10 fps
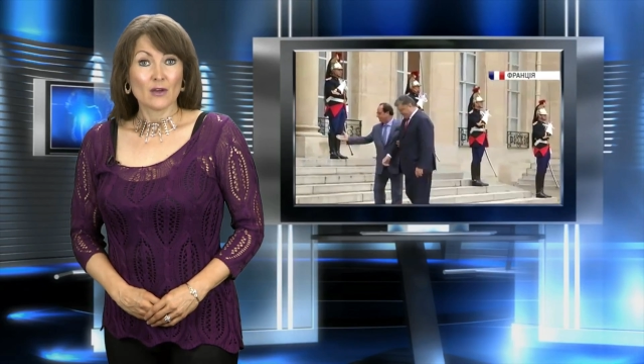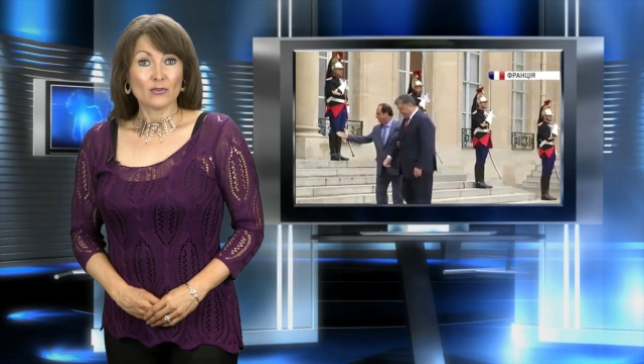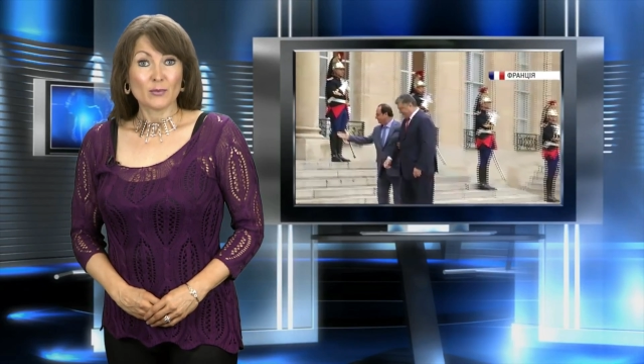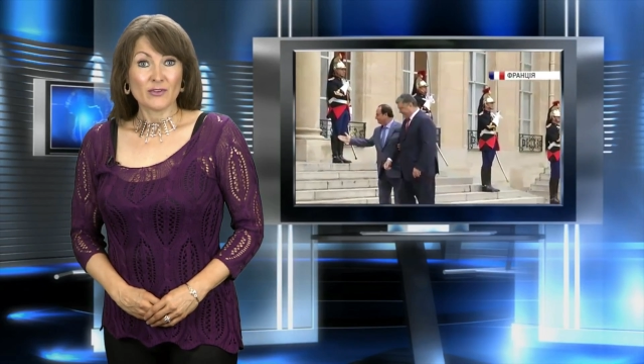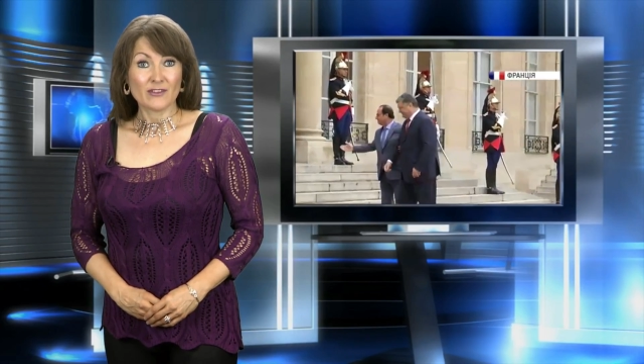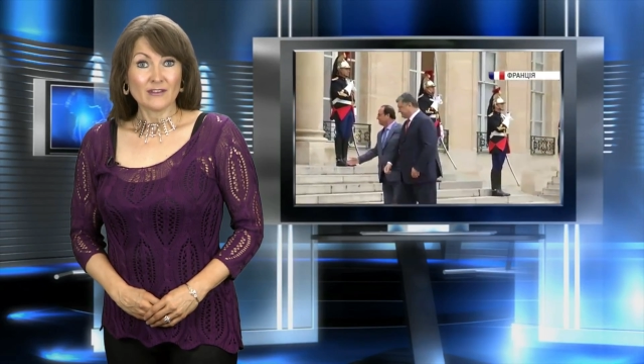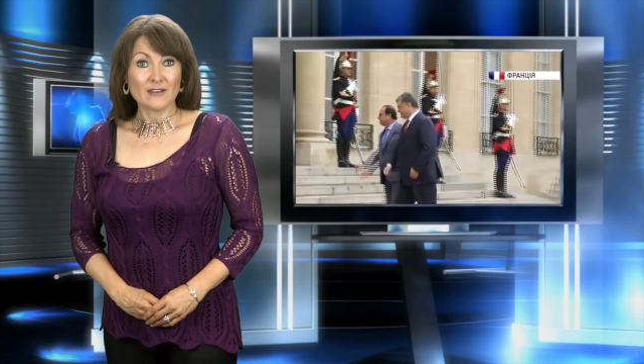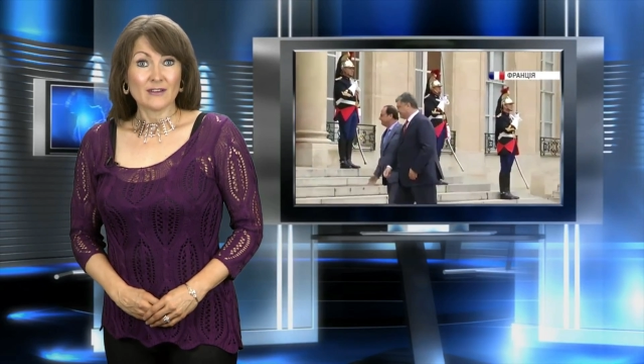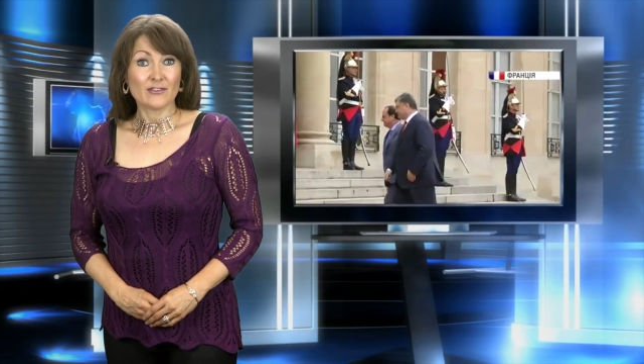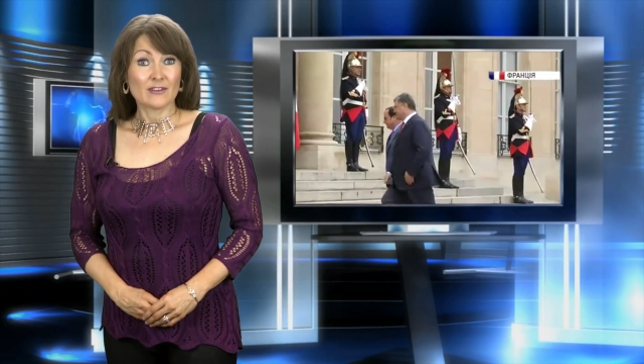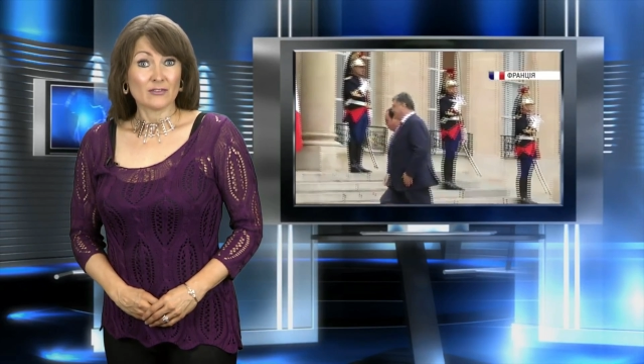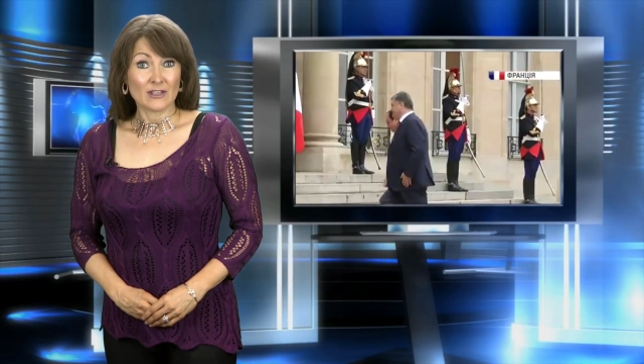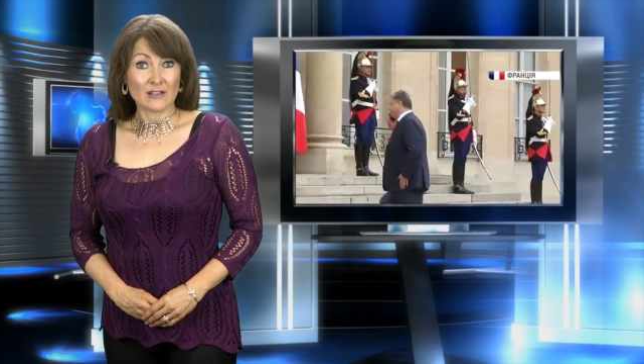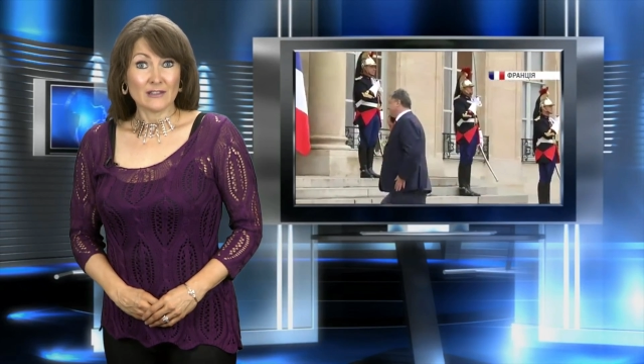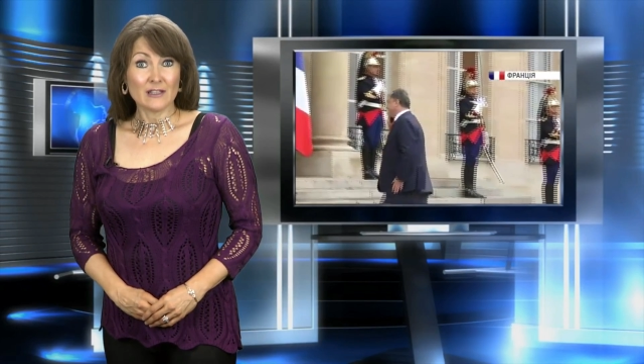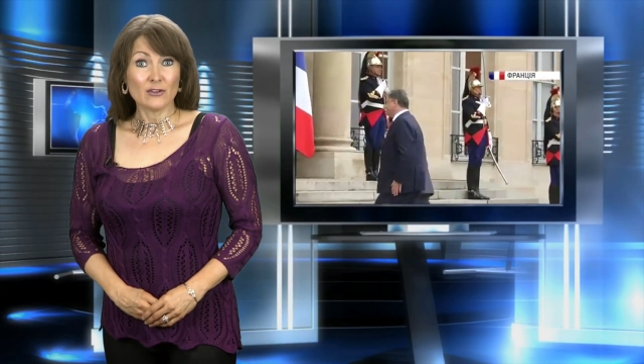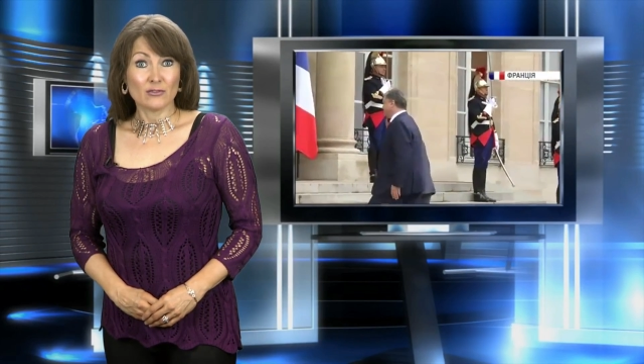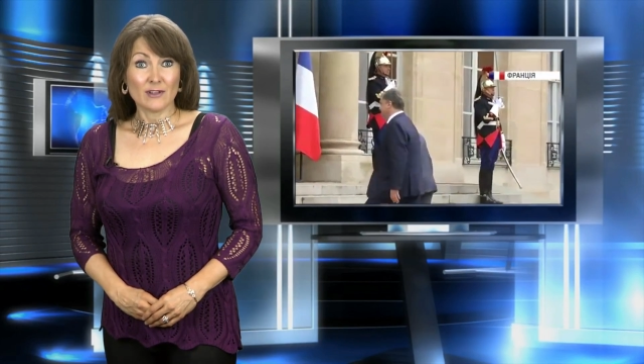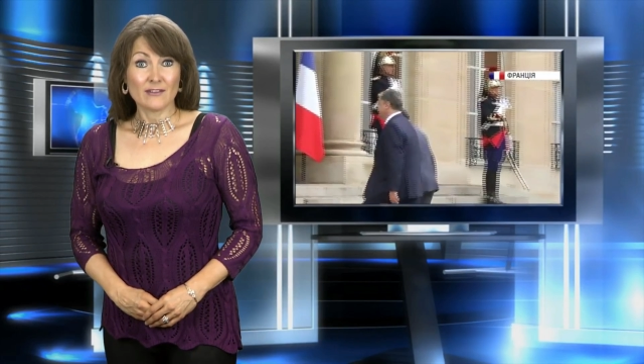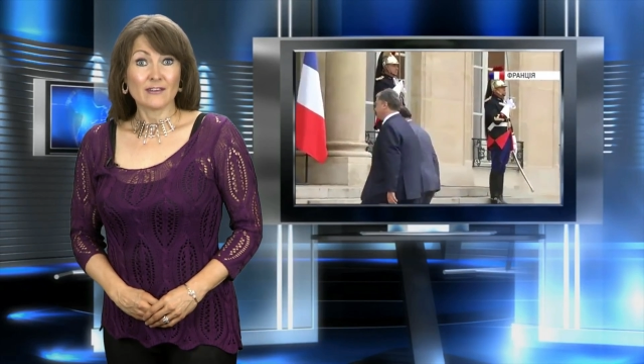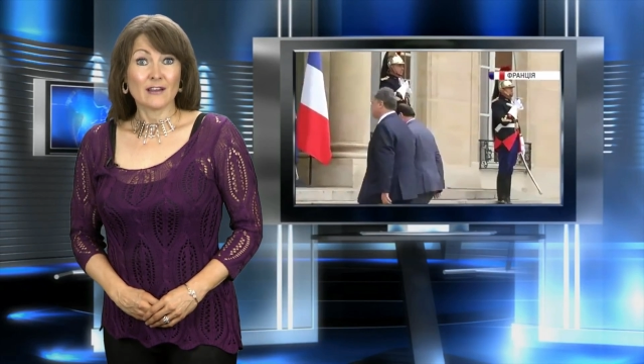Representatives of Italy, Greece,